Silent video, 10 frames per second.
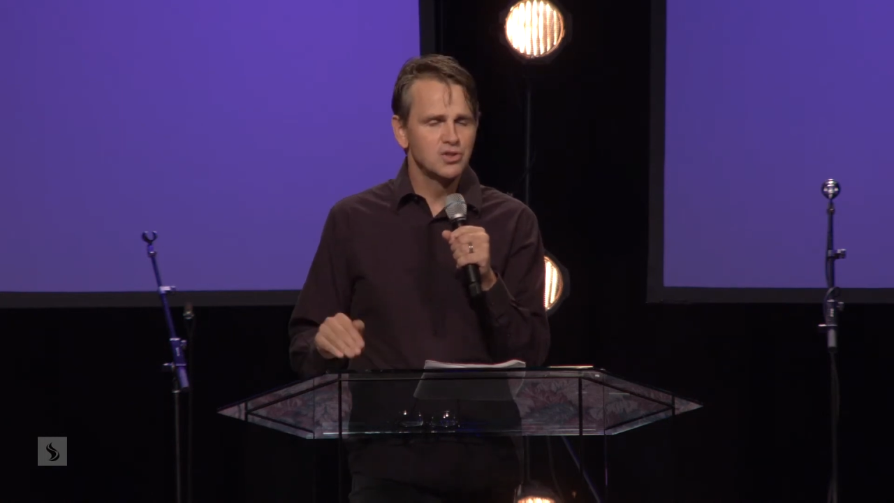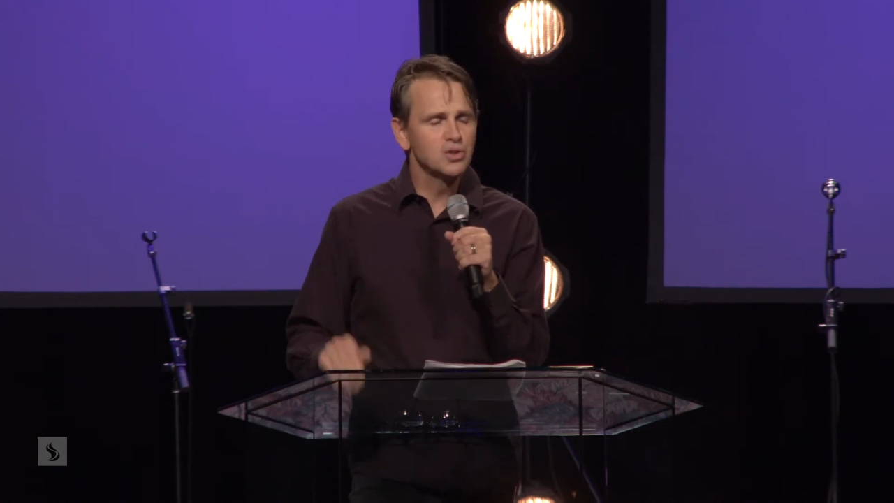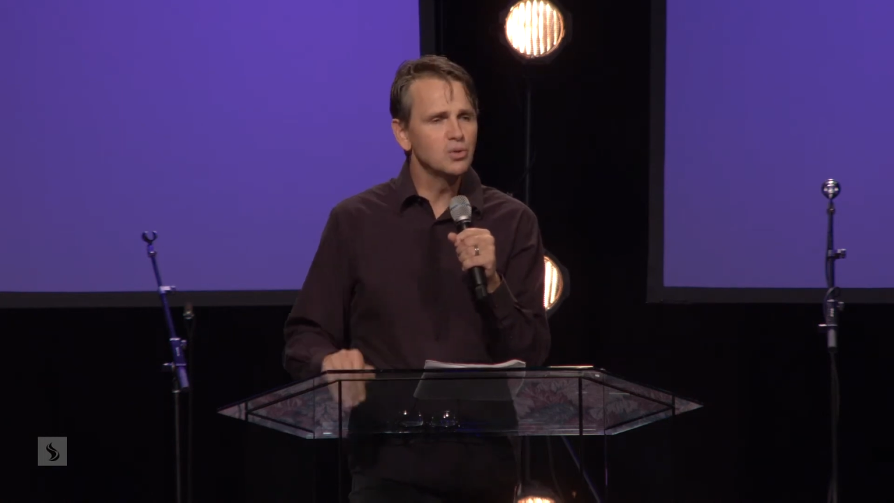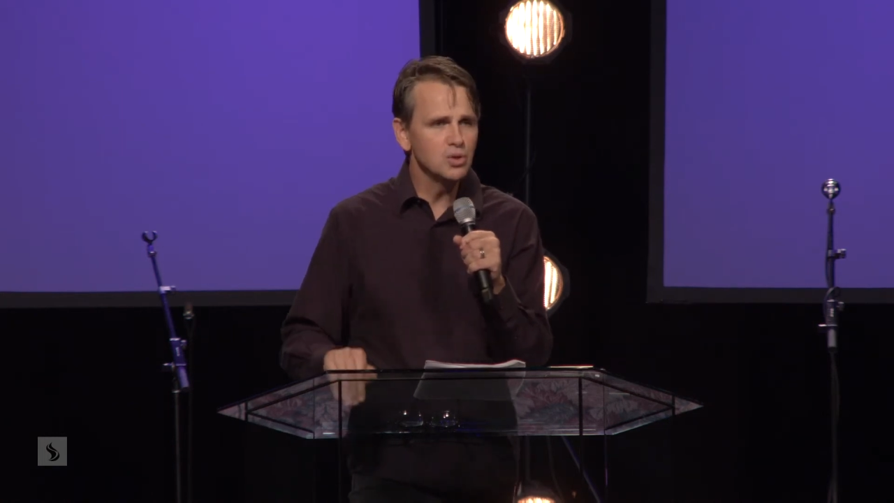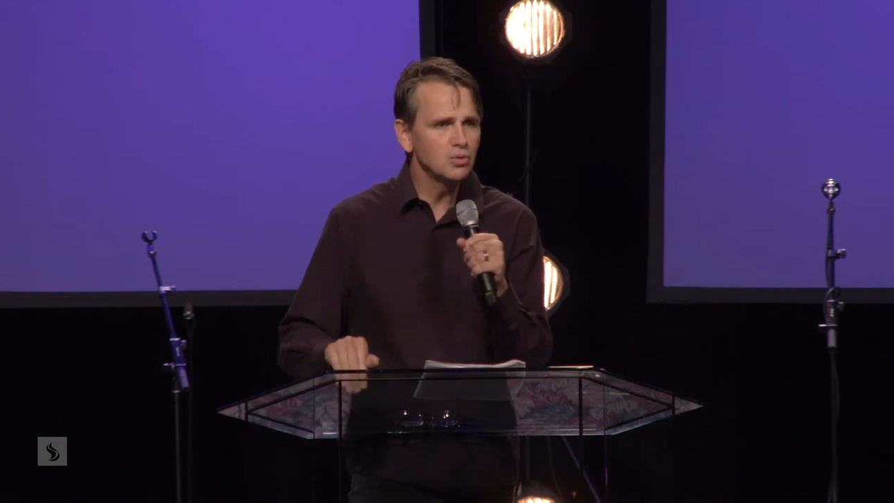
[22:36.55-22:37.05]

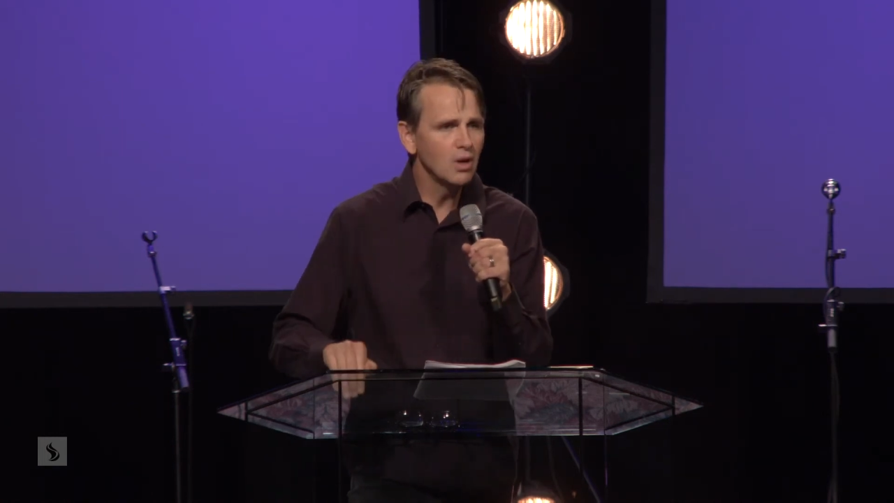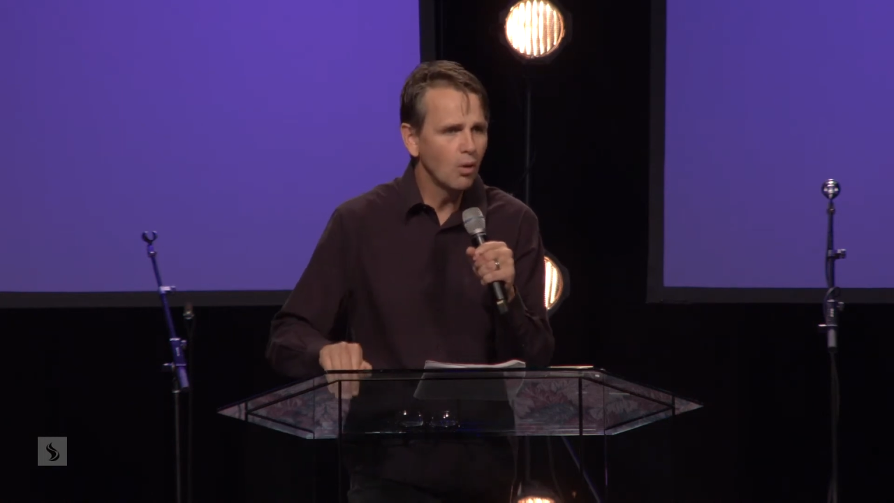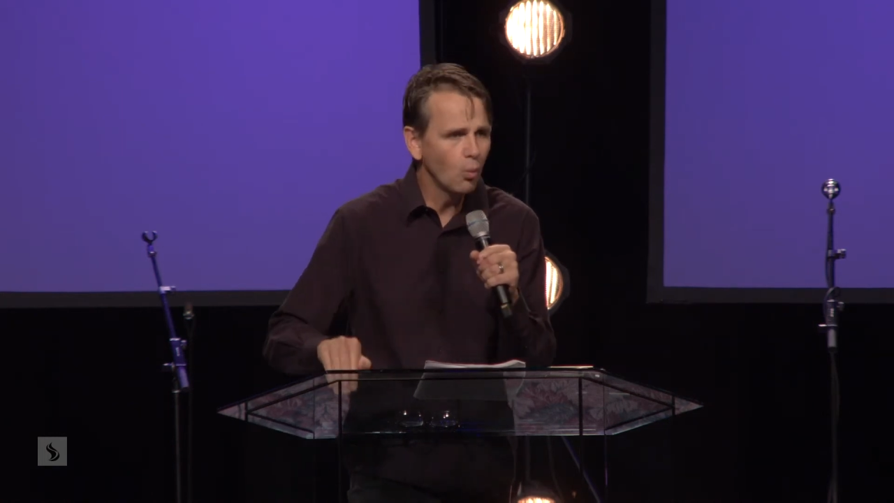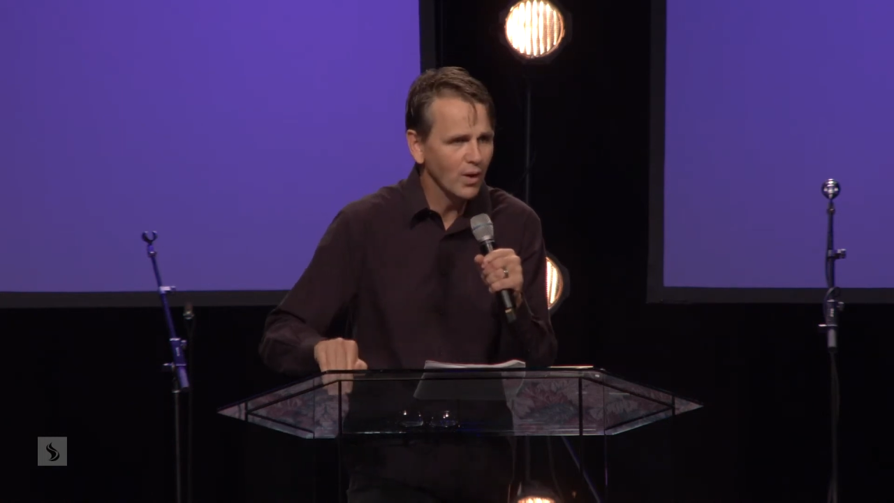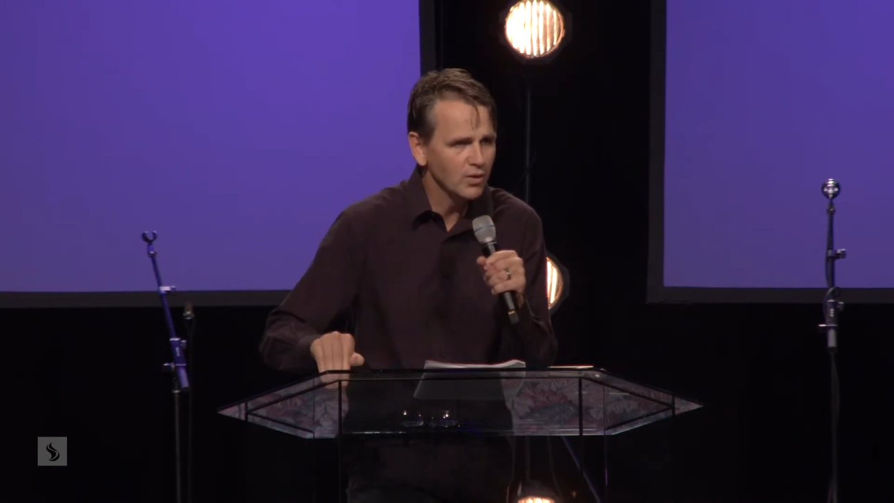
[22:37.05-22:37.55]
Do you
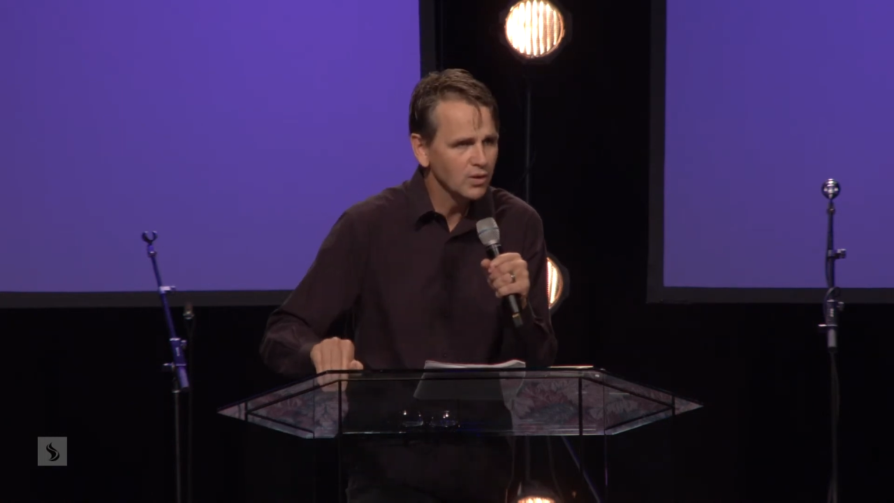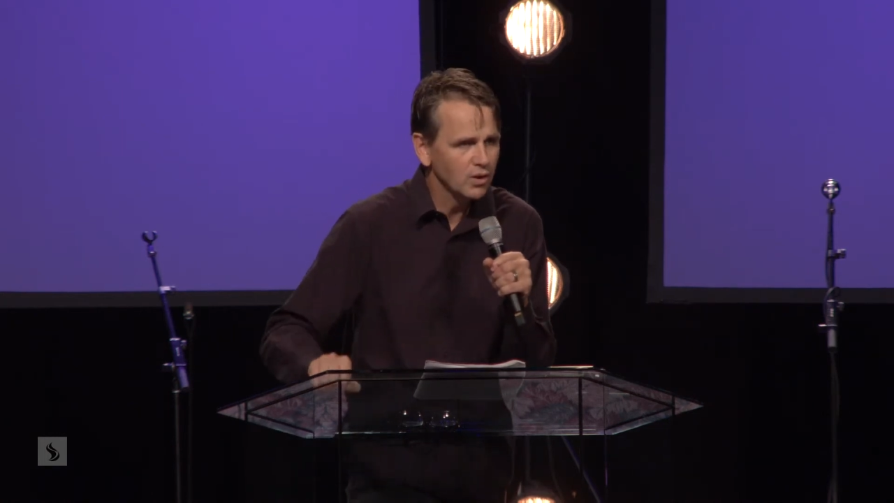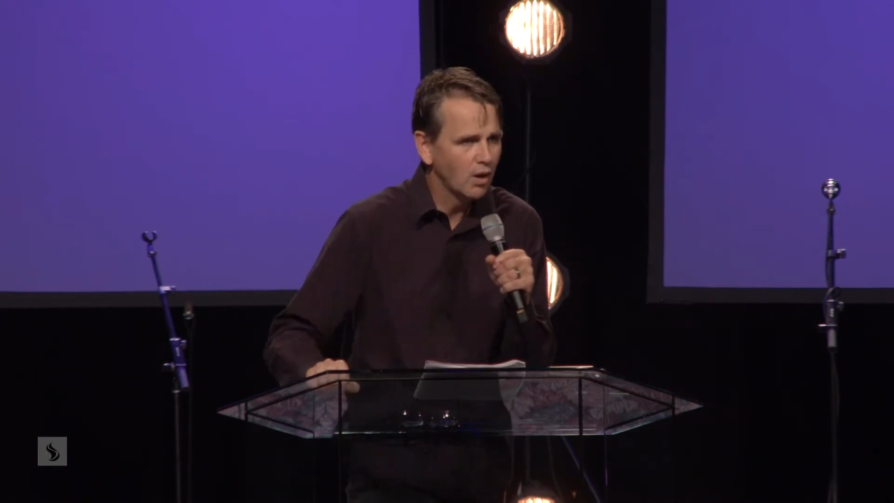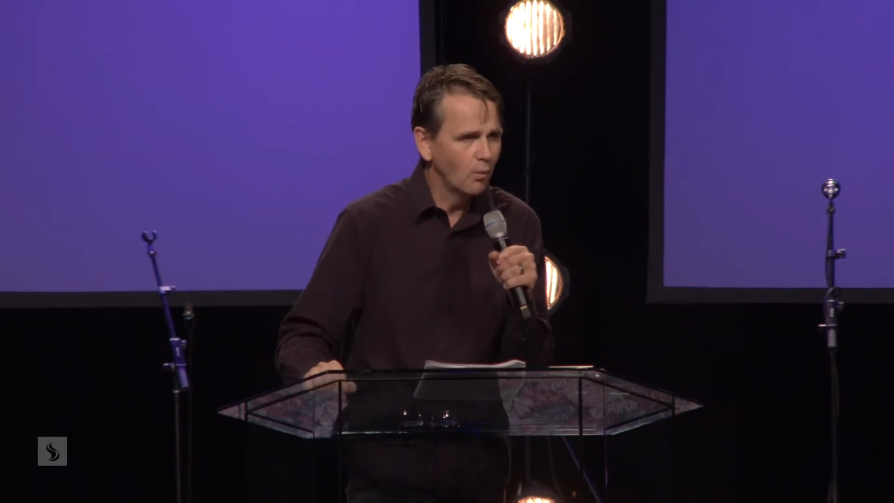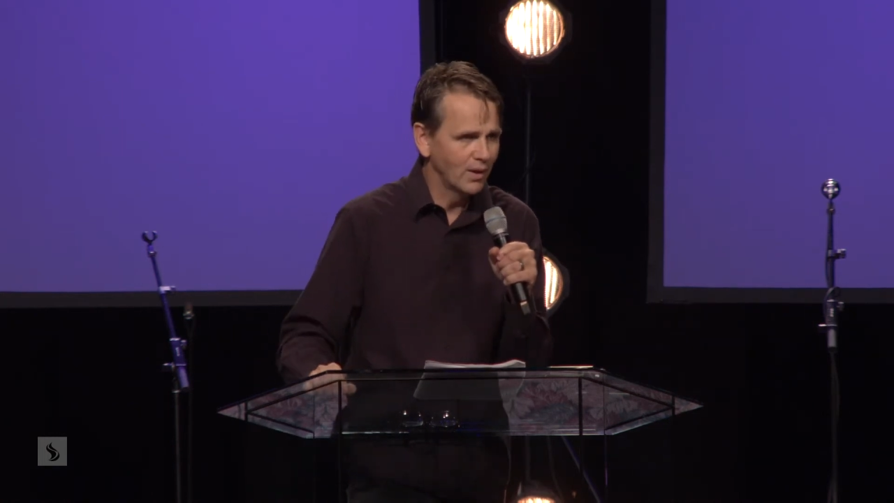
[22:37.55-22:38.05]
know where you're
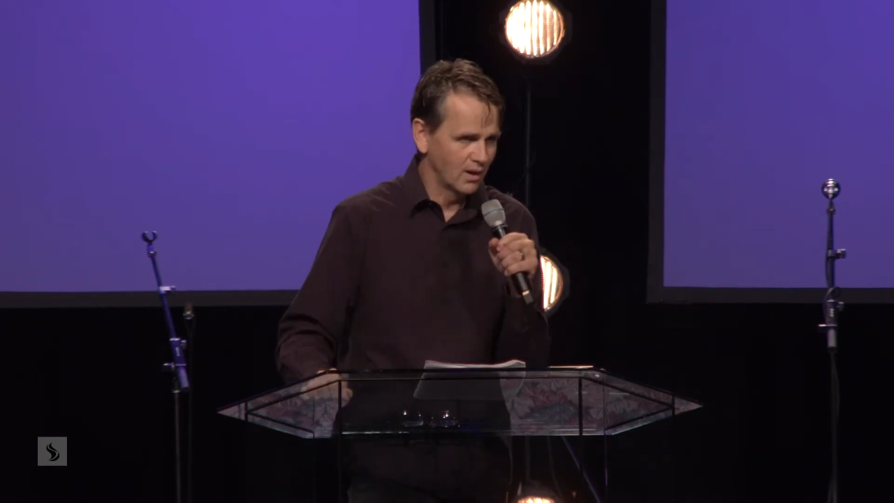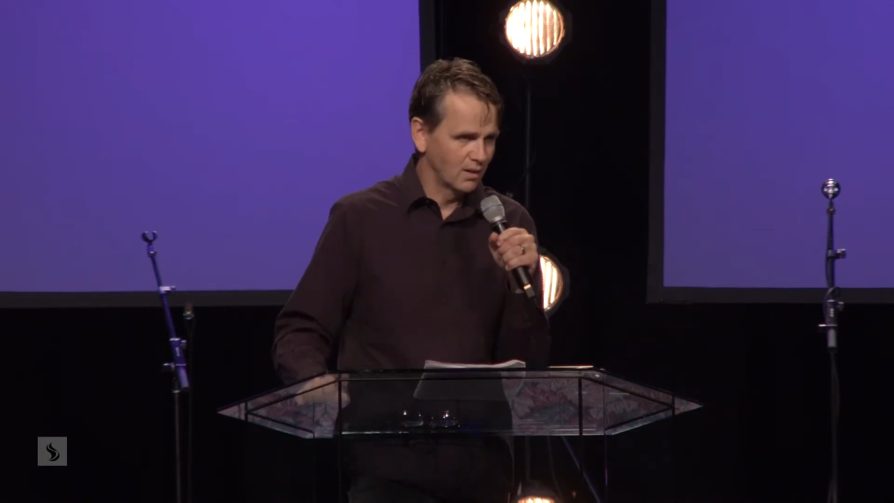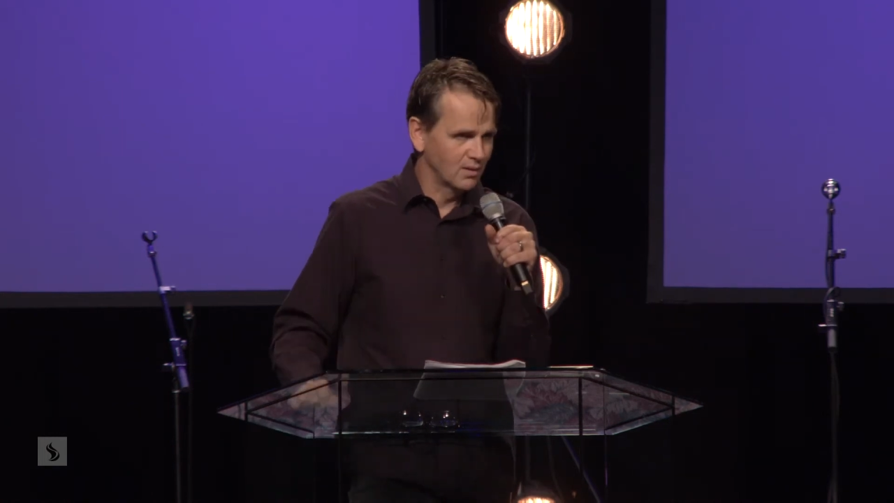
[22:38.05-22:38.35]
going?